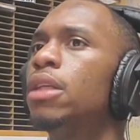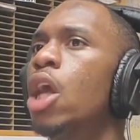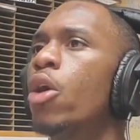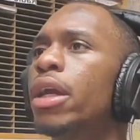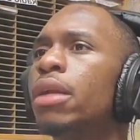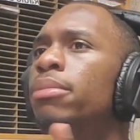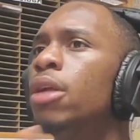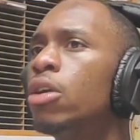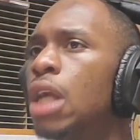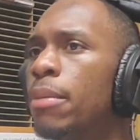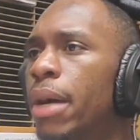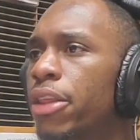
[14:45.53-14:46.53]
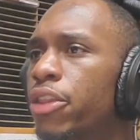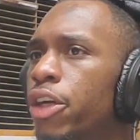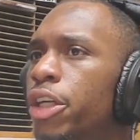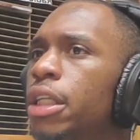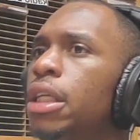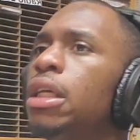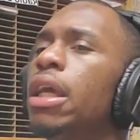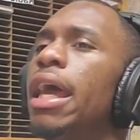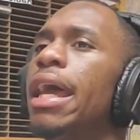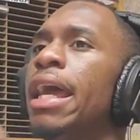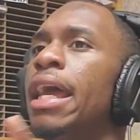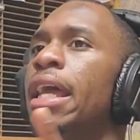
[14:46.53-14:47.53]
Y'all were getting blown out by 30
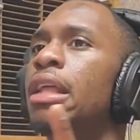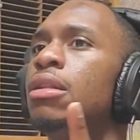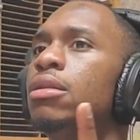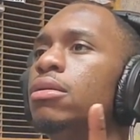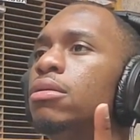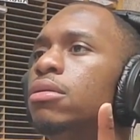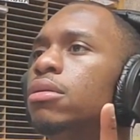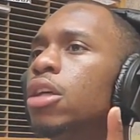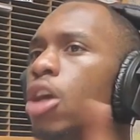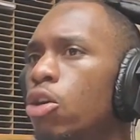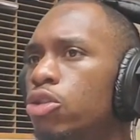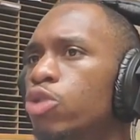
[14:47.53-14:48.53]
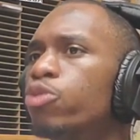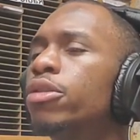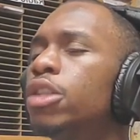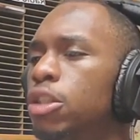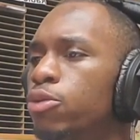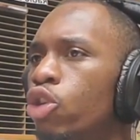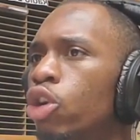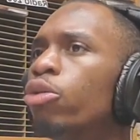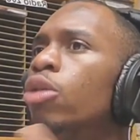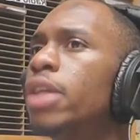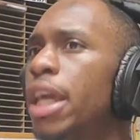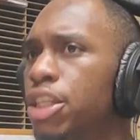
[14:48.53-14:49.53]
and the coaches were just doing a
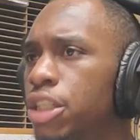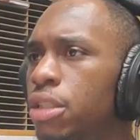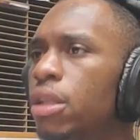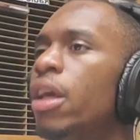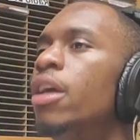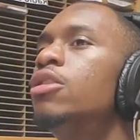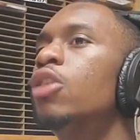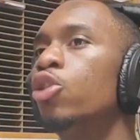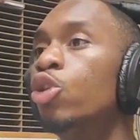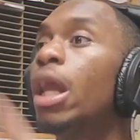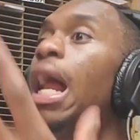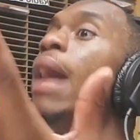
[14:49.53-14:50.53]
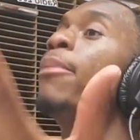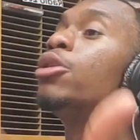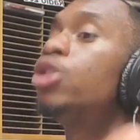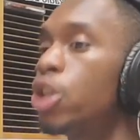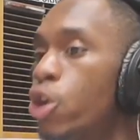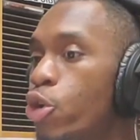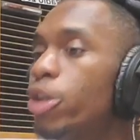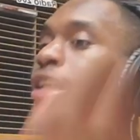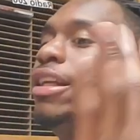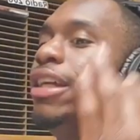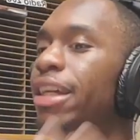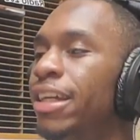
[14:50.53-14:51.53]
rotation. So you got an
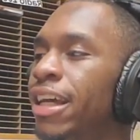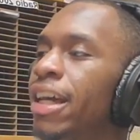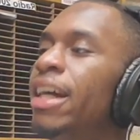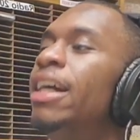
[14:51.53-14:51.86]
opportunity